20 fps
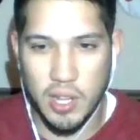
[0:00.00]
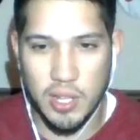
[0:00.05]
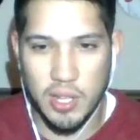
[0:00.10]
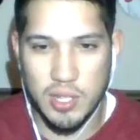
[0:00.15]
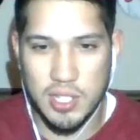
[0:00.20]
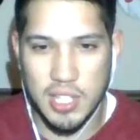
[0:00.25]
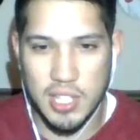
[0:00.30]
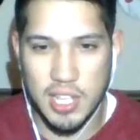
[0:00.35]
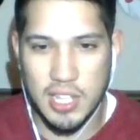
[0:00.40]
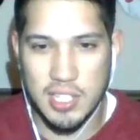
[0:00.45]

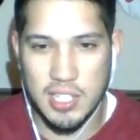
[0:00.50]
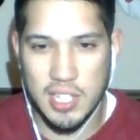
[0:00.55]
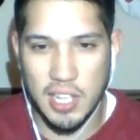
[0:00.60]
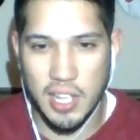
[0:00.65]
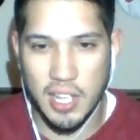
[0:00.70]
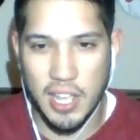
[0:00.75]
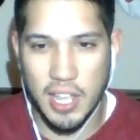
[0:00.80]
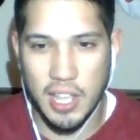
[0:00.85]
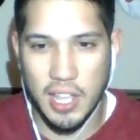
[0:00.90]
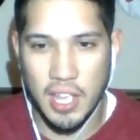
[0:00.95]
those things that
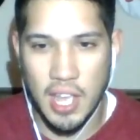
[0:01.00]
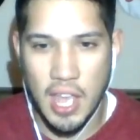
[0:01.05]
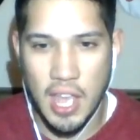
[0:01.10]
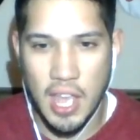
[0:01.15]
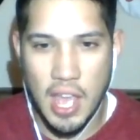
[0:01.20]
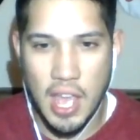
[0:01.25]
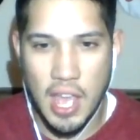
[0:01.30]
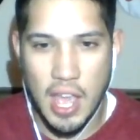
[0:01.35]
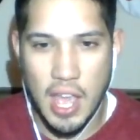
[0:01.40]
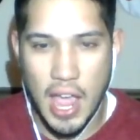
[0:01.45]
like
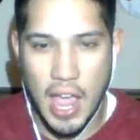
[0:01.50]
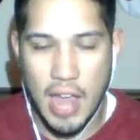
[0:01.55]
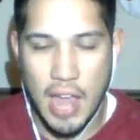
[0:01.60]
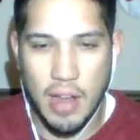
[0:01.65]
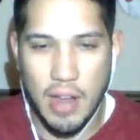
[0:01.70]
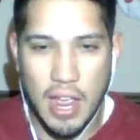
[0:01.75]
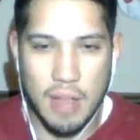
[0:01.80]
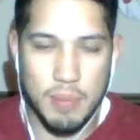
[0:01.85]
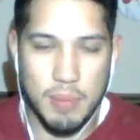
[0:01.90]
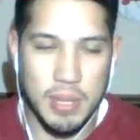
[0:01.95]

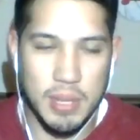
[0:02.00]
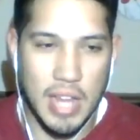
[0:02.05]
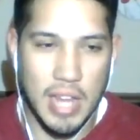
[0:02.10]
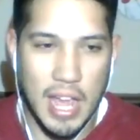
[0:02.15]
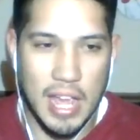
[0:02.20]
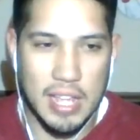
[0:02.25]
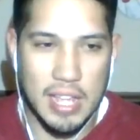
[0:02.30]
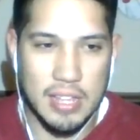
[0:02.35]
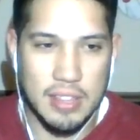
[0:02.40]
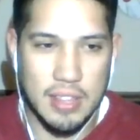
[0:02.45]
I mean
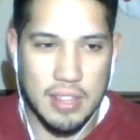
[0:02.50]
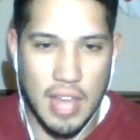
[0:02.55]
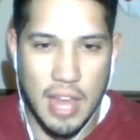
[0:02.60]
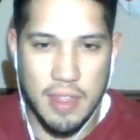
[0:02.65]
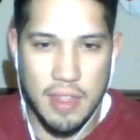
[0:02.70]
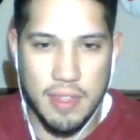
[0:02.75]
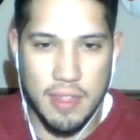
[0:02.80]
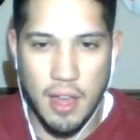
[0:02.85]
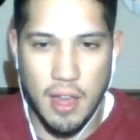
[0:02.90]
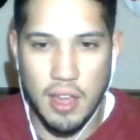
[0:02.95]
I
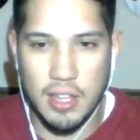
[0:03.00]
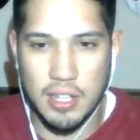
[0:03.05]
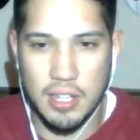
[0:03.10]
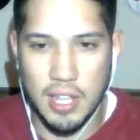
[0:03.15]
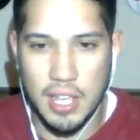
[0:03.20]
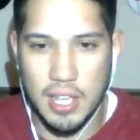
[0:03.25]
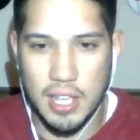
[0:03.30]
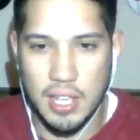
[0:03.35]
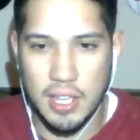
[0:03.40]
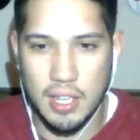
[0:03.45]
thought
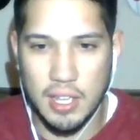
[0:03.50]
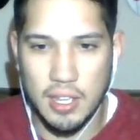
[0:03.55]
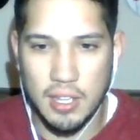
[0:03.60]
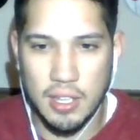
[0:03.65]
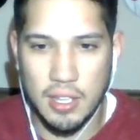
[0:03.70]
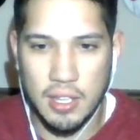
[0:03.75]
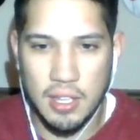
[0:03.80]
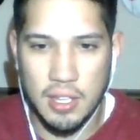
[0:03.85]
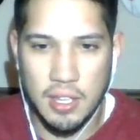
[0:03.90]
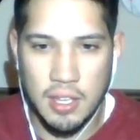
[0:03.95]
like
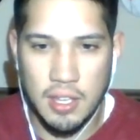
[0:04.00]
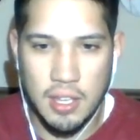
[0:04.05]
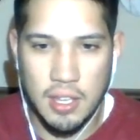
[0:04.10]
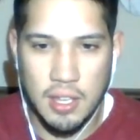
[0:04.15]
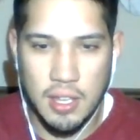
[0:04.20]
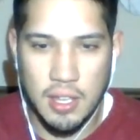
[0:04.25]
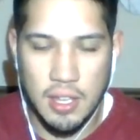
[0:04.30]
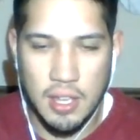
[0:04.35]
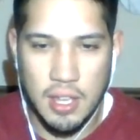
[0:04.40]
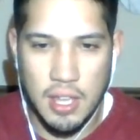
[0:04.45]

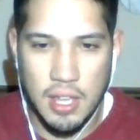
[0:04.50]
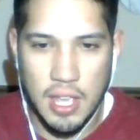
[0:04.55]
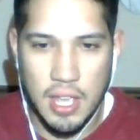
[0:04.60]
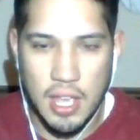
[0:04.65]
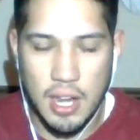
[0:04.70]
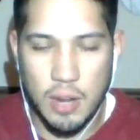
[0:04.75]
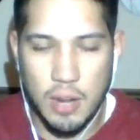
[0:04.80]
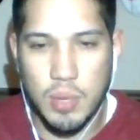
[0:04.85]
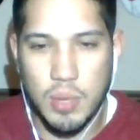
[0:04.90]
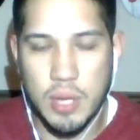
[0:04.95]

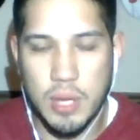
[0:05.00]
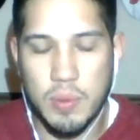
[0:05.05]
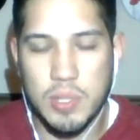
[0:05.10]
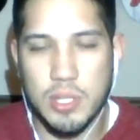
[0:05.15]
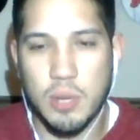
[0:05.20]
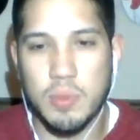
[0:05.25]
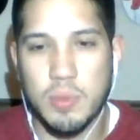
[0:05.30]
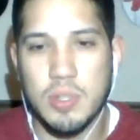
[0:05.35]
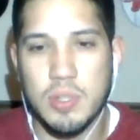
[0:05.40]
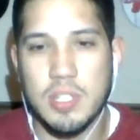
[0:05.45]
it was
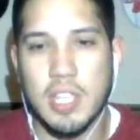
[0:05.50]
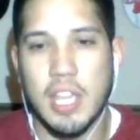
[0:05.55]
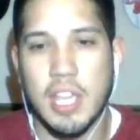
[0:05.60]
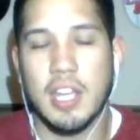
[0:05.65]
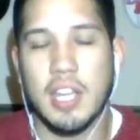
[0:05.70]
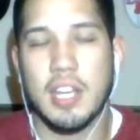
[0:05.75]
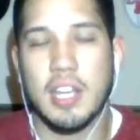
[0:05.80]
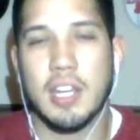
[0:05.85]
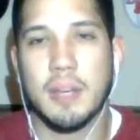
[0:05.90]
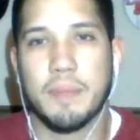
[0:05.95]
almost like
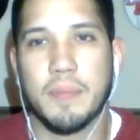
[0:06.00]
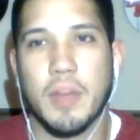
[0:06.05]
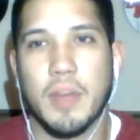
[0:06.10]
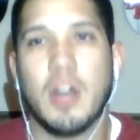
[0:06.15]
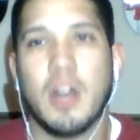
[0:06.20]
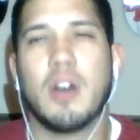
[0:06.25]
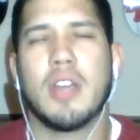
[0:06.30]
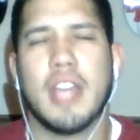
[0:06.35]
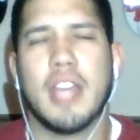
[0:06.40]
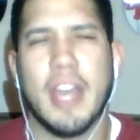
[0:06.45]
a
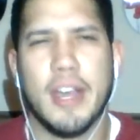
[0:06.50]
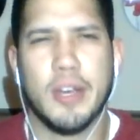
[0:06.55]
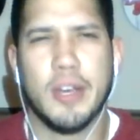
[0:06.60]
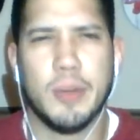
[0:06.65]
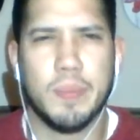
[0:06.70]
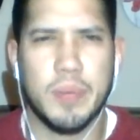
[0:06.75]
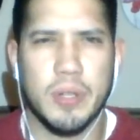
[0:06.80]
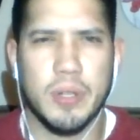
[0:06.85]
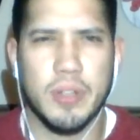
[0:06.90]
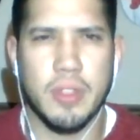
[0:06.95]
oh yeah he'll
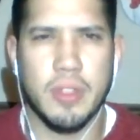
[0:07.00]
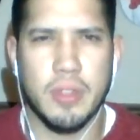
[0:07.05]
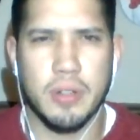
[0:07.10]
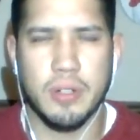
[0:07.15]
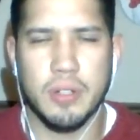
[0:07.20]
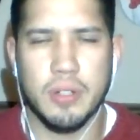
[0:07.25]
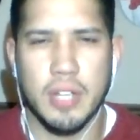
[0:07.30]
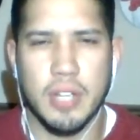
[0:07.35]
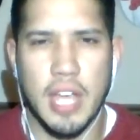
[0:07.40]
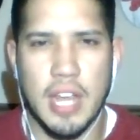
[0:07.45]
pull
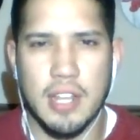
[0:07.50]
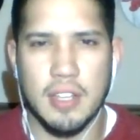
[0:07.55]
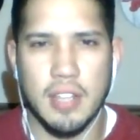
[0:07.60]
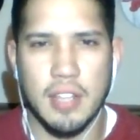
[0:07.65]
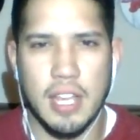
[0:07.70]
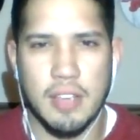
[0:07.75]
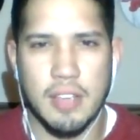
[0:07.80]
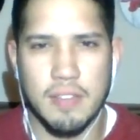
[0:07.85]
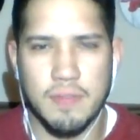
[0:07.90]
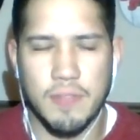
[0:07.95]
through kind of
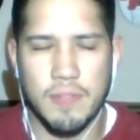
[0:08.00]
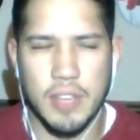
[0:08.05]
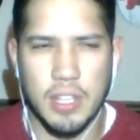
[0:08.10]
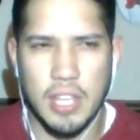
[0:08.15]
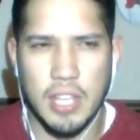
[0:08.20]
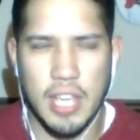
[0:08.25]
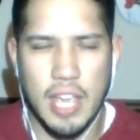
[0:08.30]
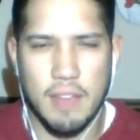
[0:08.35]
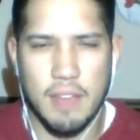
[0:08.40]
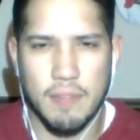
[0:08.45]
like
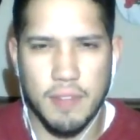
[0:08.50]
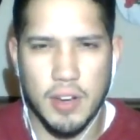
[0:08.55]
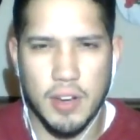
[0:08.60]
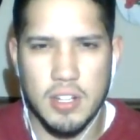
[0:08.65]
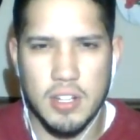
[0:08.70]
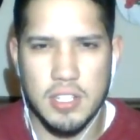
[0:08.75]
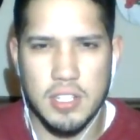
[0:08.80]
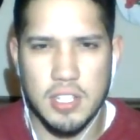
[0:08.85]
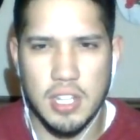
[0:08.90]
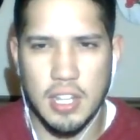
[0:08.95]
feeling at
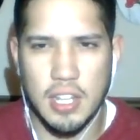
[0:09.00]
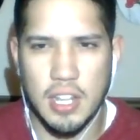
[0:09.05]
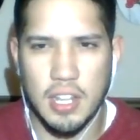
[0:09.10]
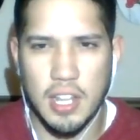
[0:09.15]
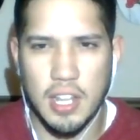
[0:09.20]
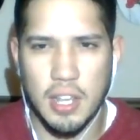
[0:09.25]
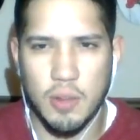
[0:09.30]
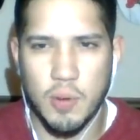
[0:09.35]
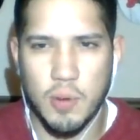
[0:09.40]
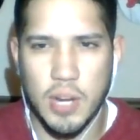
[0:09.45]
first, and then
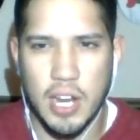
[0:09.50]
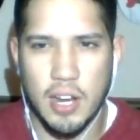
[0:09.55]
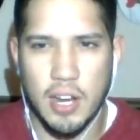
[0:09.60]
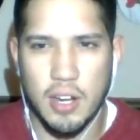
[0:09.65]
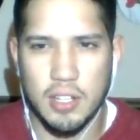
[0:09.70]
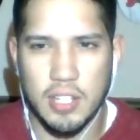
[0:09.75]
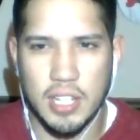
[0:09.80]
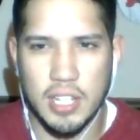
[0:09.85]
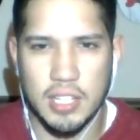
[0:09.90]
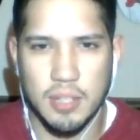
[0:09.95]
like when I
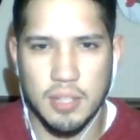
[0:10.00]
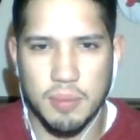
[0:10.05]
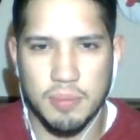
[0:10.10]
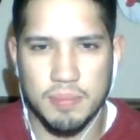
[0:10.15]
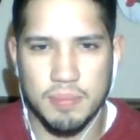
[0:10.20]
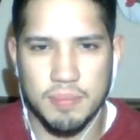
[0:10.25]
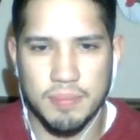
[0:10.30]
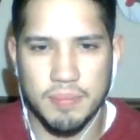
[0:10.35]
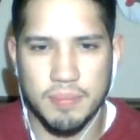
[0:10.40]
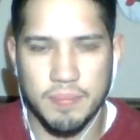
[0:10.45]
heard like the
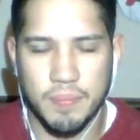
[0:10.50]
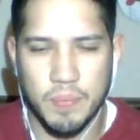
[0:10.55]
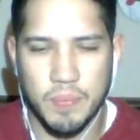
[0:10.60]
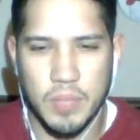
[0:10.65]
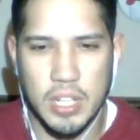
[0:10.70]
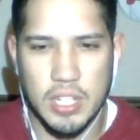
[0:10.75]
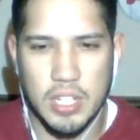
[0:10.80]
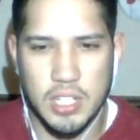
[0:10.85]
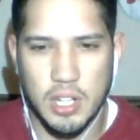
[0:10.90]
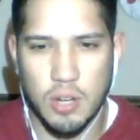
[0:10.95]

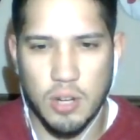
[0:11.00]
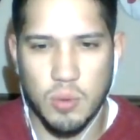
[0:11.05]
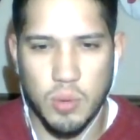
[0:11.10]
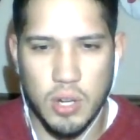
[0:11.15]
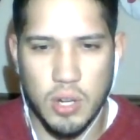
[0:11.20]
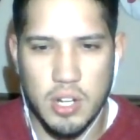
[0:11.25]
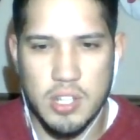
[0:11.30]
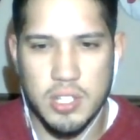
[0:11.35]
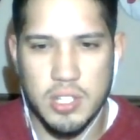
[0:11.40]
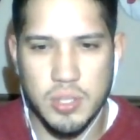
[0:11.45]
it turned
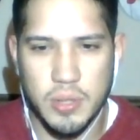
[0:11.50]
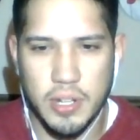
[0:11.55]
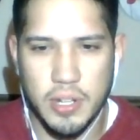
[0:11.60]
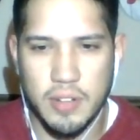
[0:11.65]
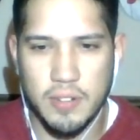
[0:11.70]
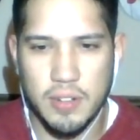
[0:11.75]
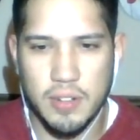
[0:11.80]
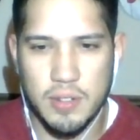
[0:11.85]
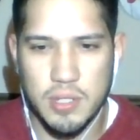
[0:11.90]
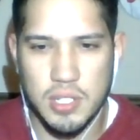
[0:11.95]
worse or
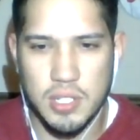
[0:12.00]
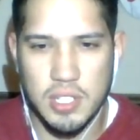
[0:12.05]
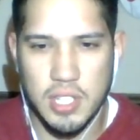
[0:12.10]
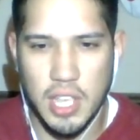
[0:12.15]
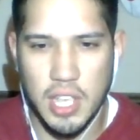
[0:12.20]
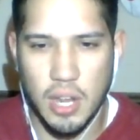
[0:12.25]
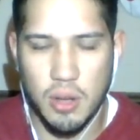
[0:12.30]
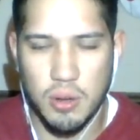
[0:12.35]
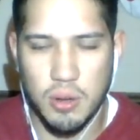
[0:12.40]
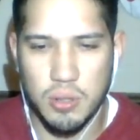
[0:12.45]
whatever, it was just
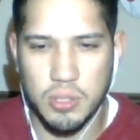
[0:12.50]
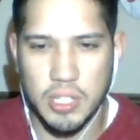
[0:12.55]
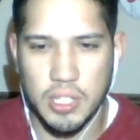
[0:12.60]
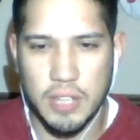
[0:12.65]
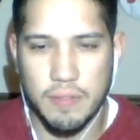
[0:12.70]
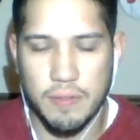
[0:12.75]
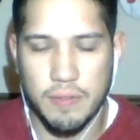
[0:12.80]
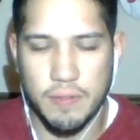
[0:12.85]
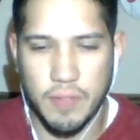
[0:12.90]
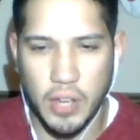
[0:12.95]
like holy
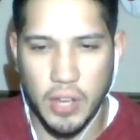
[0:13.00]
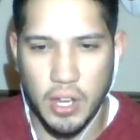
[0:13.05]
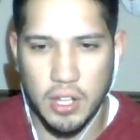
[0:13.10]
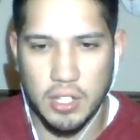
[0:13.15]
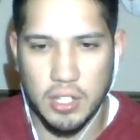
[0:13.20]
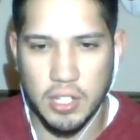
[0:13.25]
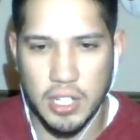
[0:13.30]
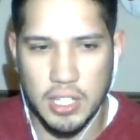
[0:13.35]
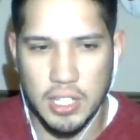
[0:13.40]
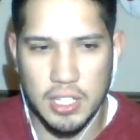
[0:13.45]
fuck,
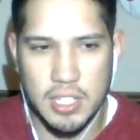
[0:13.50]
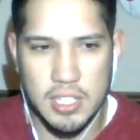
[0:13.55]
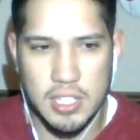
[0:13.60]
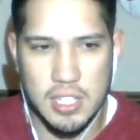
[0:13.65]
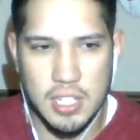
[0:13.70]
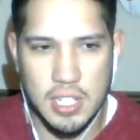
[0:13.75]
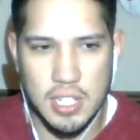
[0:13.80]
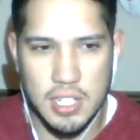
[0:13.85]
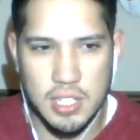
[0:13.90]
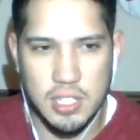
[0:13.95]
like is
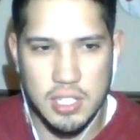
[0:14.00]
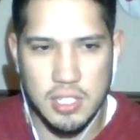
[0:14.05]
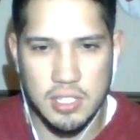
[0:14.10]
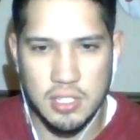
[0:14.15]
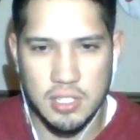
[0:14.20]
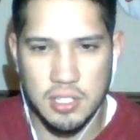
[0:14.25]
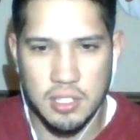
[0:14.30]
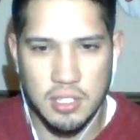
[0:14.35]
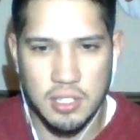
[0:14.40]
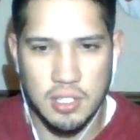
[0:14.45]
this
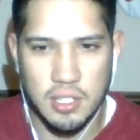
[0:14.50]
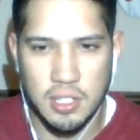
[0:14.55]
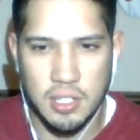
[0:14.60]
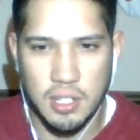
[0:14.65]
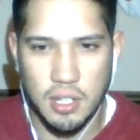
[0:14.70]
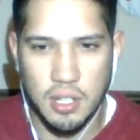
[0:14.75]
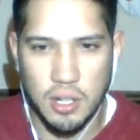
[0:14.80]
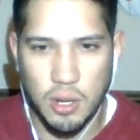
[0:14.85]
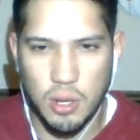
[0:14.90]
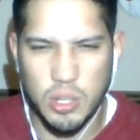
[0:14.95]

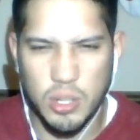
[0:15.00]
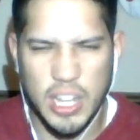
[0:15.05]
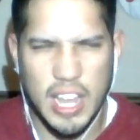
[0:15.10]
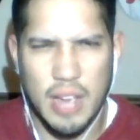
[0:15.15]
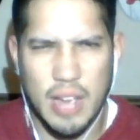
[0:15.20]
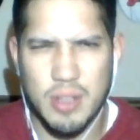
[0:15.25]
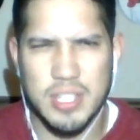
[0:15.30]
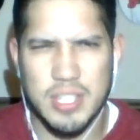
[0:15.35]
oh like I was